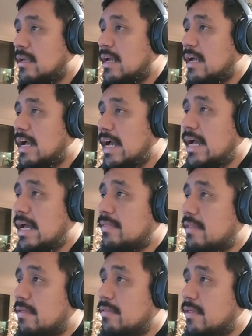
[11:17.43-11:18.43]
And
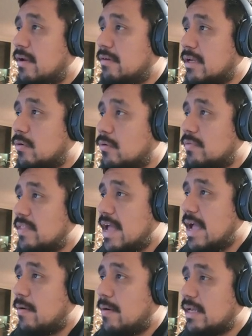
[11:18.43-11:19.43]
there we go.
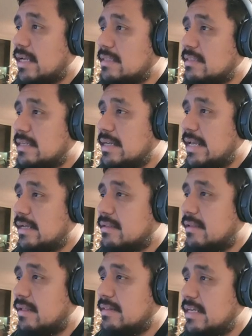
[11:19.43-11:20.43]
Now I can select
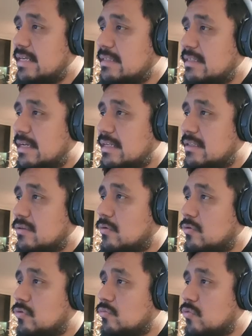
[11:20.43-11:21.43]
this, and it's going
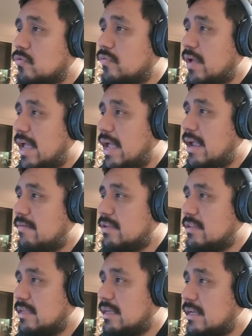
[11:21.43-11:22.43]
to move
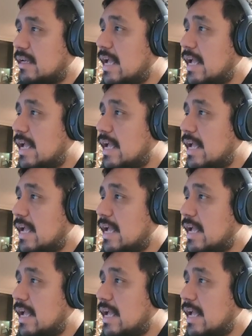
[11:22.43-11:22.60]
everything.